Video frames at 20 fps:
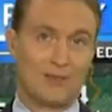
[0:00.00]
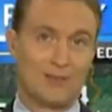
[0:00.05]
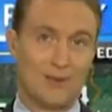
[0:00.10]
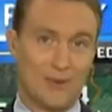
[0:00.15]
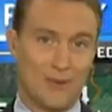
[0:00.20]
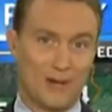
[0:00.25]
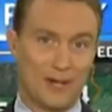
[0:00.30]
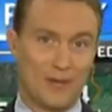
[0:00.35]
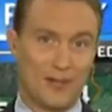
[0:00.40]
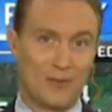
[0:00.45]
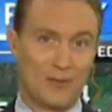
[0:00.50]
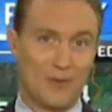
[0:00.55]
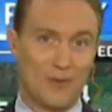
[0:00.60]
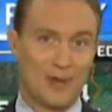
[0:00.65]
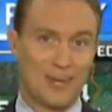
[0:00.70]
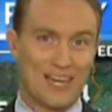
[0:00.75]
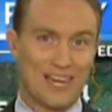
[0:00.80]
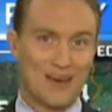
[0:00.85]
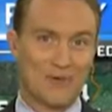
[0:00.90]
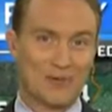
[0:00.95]
Going into the
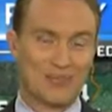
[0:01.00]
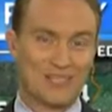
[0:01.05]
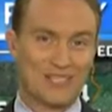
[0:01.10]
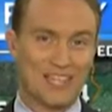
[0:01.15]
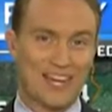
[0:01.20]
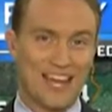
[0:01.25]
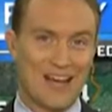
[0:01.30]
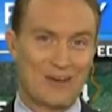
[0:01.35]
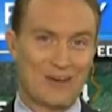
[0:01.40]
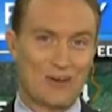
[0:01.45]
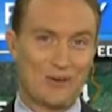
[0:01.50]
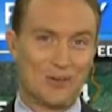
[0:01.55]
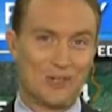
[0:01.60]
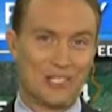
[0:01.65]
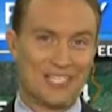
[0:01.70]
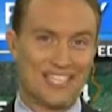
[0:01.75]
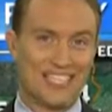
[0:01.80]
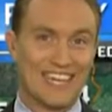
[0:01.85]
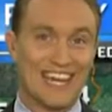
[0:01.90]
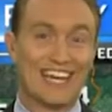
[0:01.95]
weekend, we'll tell you how cool
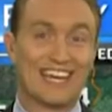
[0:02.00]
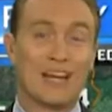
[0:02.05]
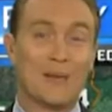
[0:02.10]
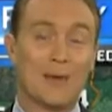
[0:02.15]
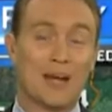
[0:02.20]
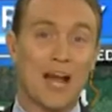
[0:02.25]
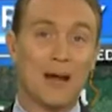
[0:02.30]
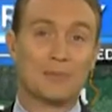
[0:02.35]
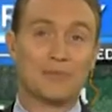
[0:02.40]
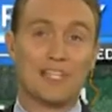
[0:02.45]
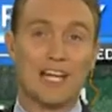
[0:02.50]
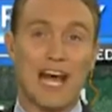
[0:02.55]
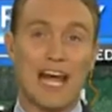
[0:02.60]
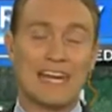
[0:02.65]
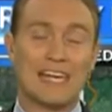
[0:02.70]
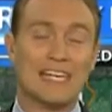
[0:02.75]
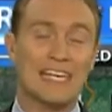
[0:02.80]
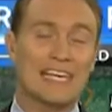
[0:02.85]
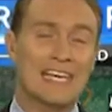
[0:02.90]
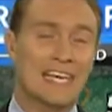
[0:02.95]
it could get coming up
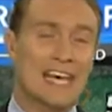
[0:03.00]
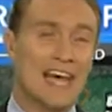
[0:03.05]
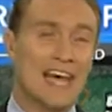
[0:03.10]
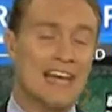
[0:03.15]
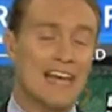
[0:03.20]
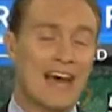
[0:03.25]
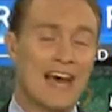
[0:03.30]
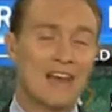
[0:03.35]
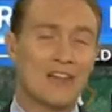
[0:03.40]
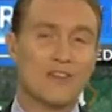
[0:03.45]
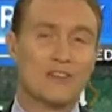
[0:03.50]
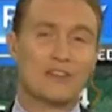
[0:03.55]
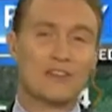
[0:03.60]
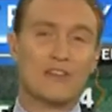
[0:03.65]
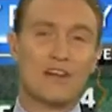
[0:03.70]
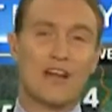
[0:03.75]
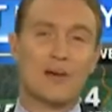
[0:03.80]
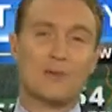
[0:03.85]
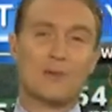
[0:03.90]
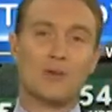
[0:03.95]
tonight at 9 on the
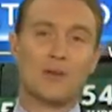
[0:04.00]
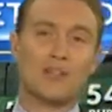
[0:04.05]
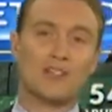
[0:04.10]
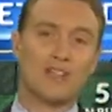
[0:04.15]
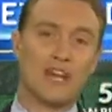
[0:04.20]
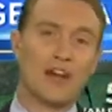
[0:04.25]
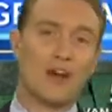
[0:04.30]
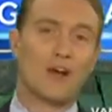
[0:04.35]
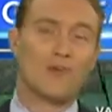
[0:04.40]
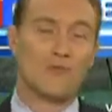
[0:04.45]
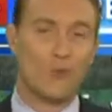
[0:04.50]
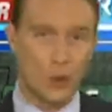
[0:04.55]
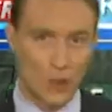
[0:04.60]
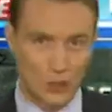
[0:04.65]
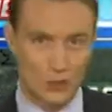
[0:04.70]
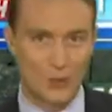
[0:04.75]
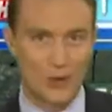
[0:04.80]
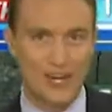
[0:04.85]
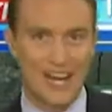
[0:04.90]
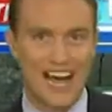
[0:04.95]
CW and at 10 on
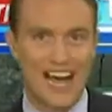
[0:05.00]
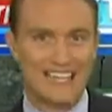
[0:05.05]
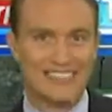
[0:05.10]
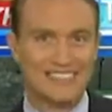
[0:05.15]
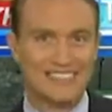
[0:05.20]
4029.